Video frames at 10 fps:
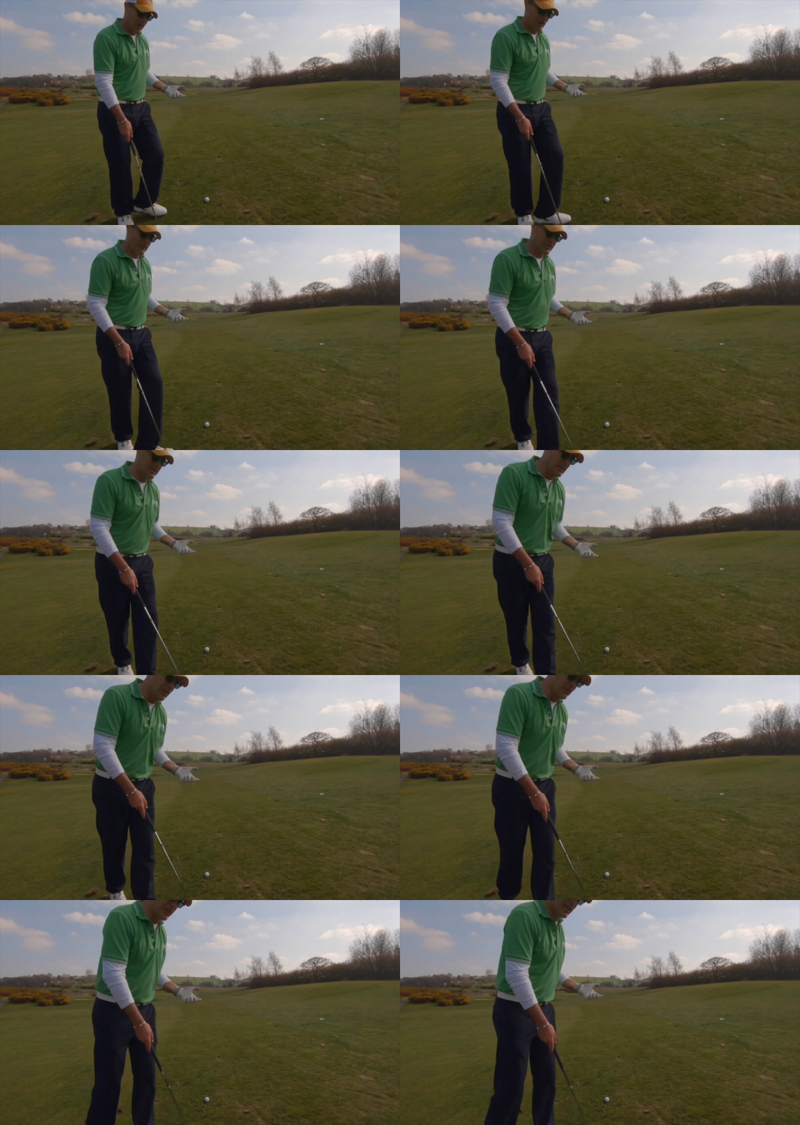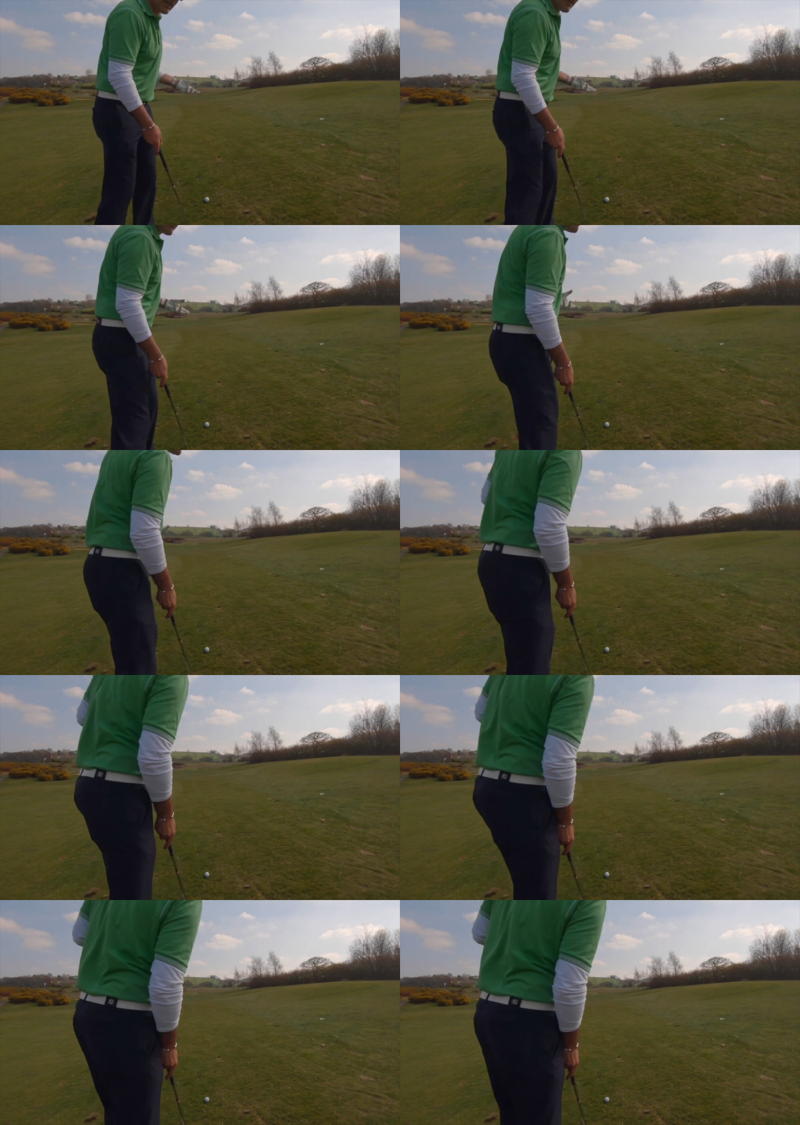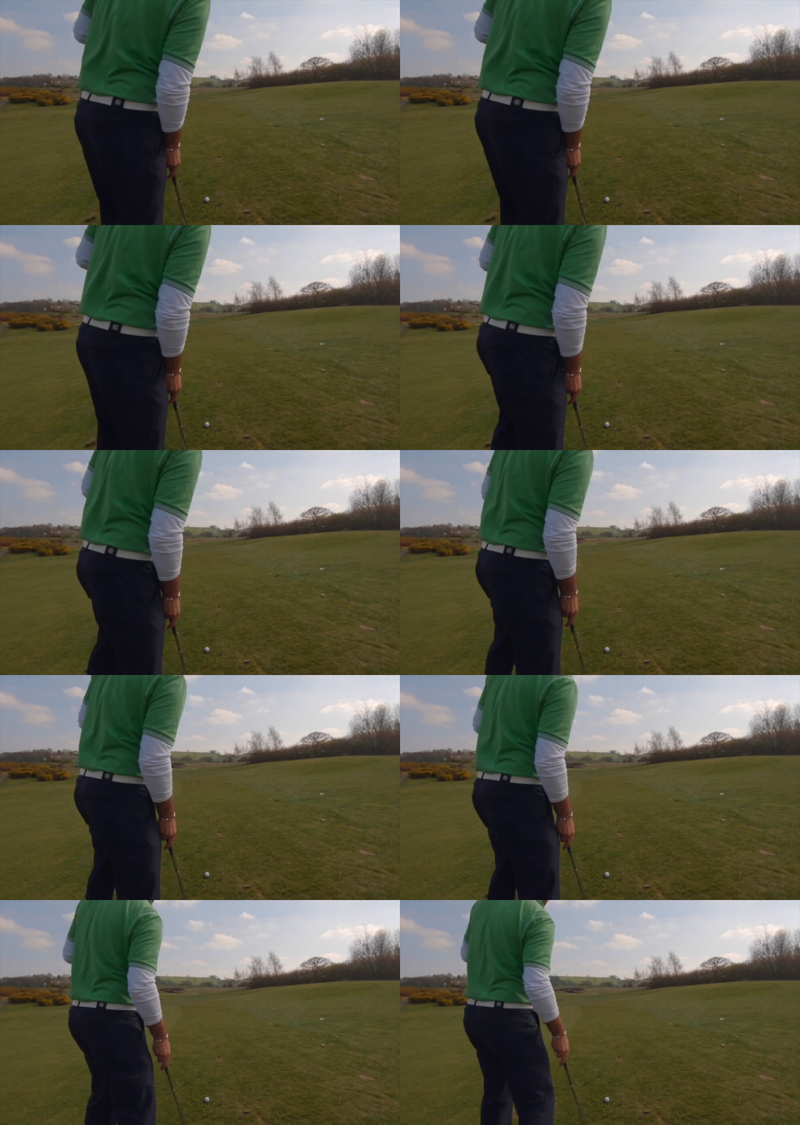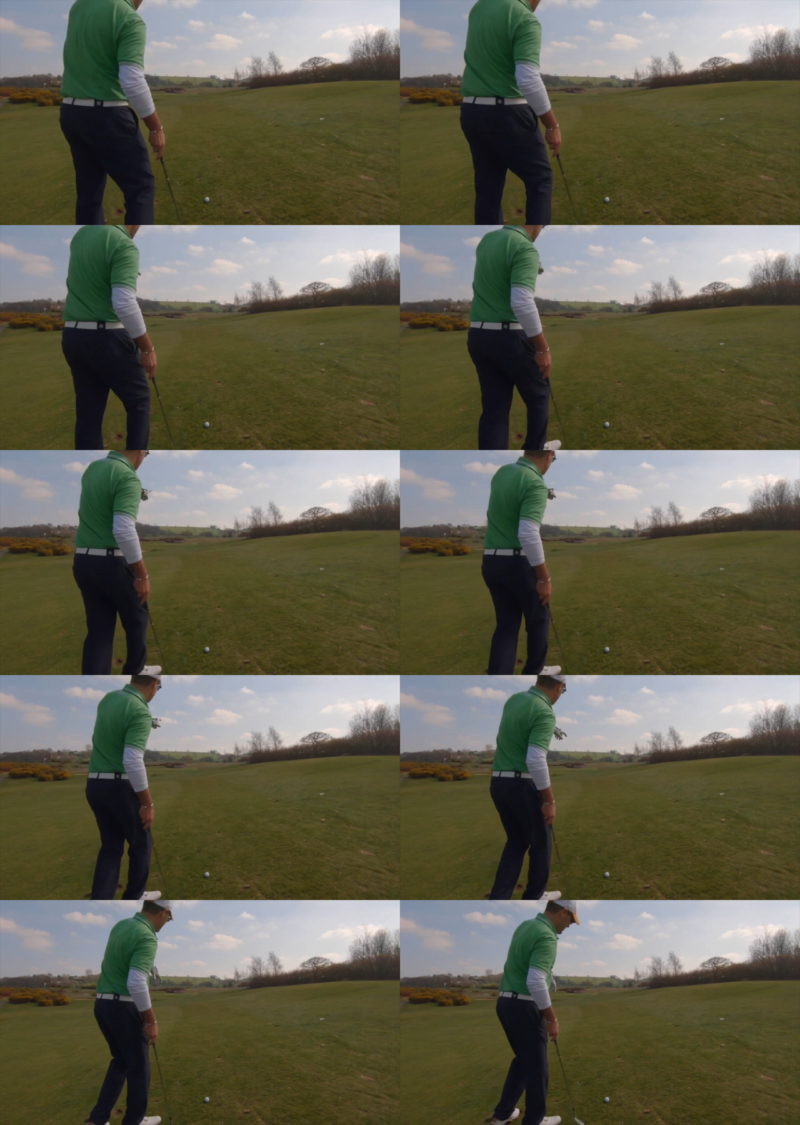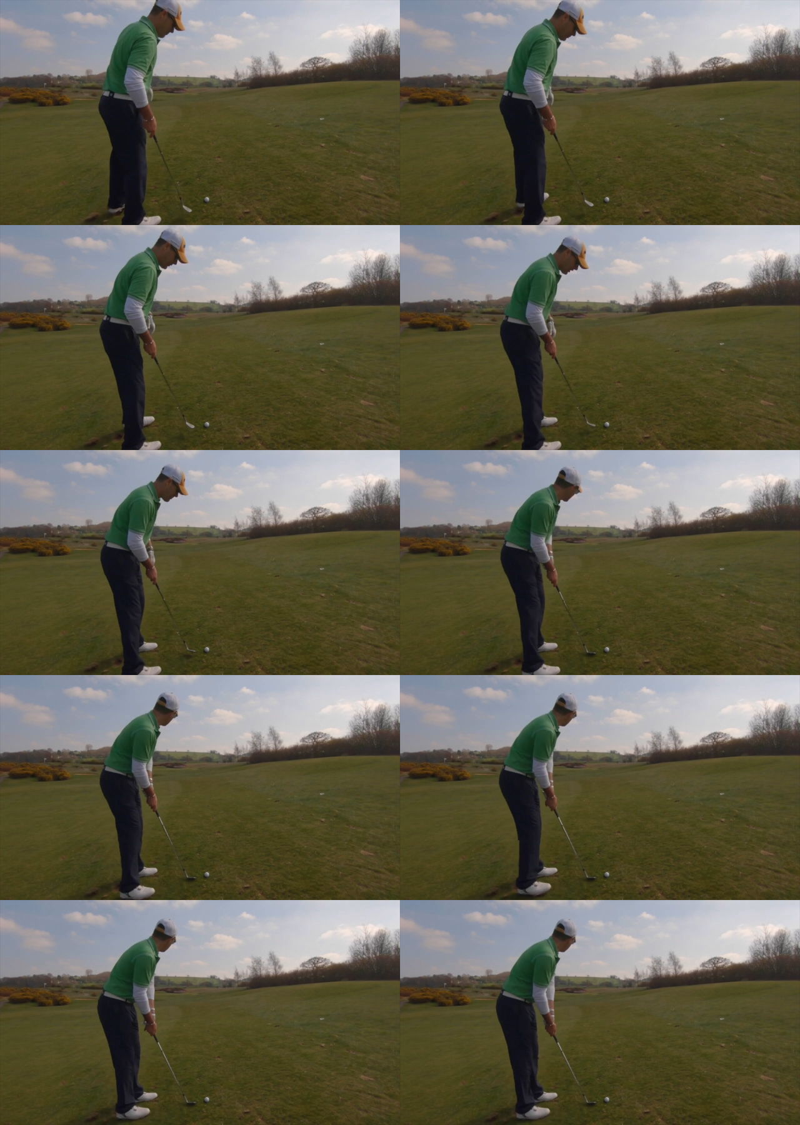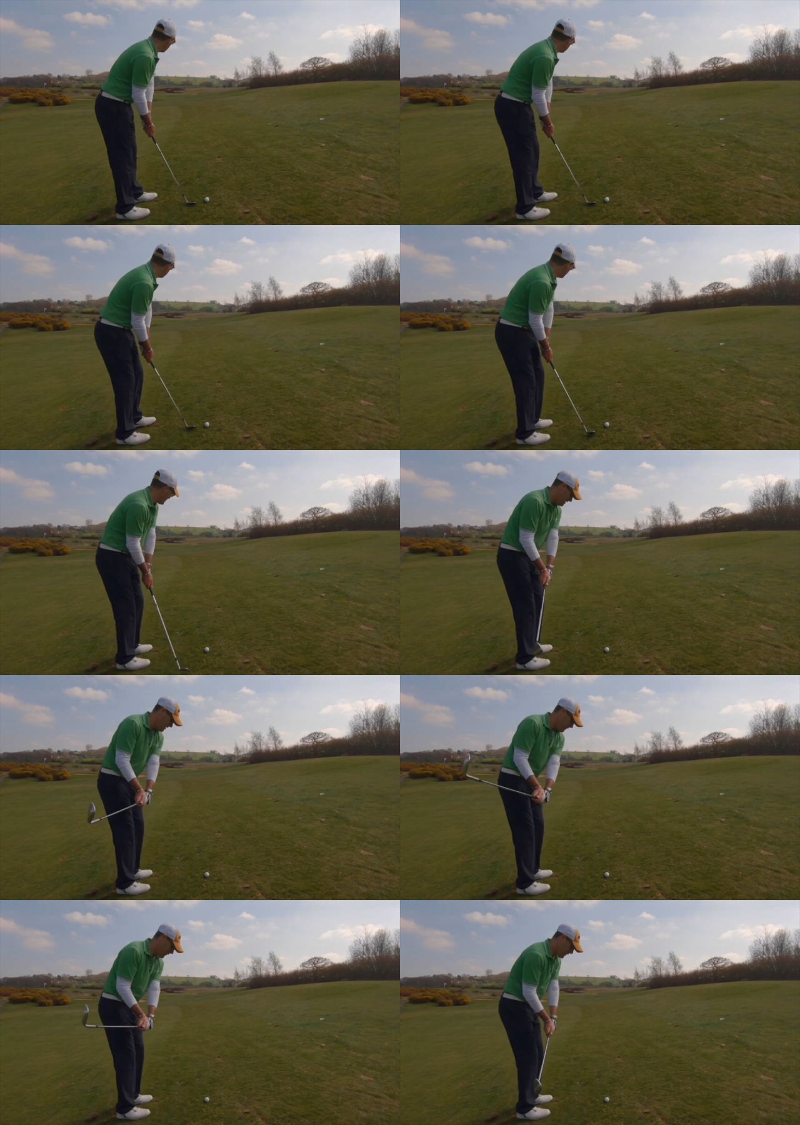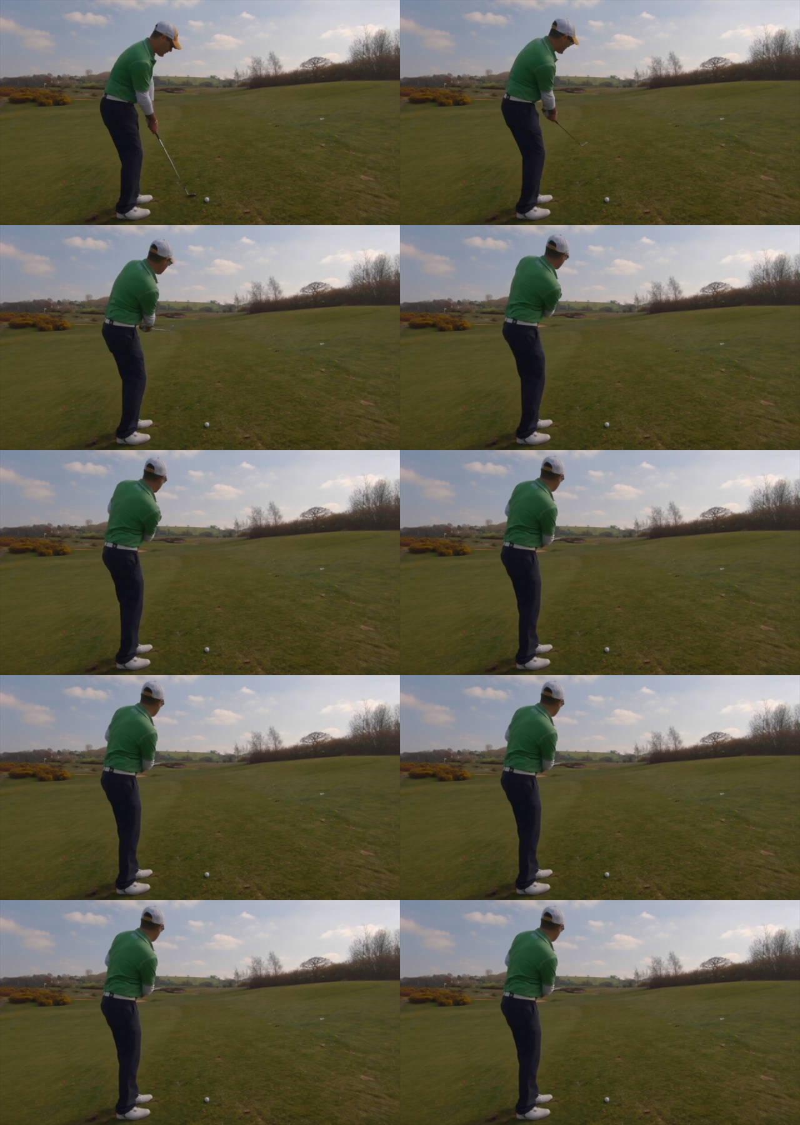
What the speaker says: Nobody's mouth can be seen.